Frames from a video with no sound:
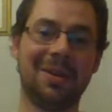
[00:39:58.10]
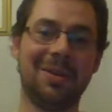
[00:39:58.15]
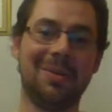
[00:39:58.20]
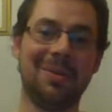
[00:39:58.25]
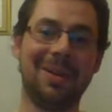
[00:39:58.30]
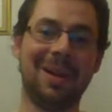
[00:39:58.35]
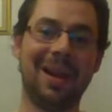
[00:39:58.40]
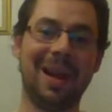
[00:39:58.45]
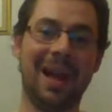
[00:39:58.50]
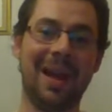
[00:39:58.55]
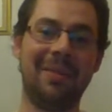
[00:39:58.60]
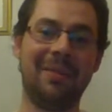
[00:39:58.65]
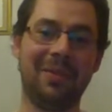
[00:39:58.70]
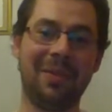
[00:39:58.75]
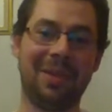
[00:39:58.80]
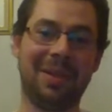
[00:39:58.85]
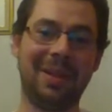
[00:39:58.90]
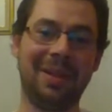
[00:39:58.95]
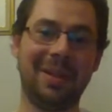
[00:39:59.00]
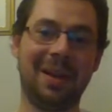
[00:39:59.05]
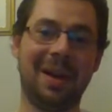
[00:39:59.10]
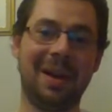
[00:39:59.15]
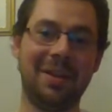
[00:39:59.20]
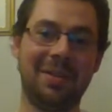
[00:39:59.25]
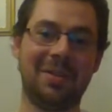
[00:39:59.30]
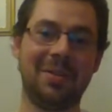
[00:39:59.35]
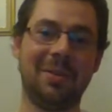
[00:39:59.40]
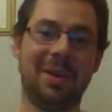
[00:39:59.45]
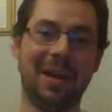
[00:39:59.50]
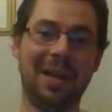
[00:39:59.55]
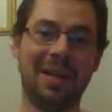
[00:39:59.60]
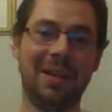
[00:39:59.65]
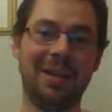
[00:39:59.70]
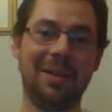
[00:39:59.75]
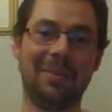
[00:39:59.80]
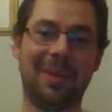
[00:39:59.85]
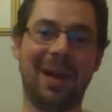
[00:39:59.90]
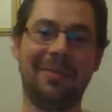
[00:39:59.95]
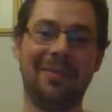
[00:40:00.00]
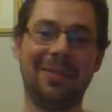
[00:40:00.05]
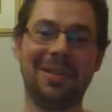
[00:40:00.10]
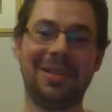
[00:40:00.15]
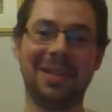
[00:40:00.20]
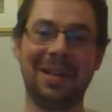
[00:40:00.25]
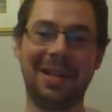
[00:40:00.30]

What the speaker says: So everything that I do, I end up having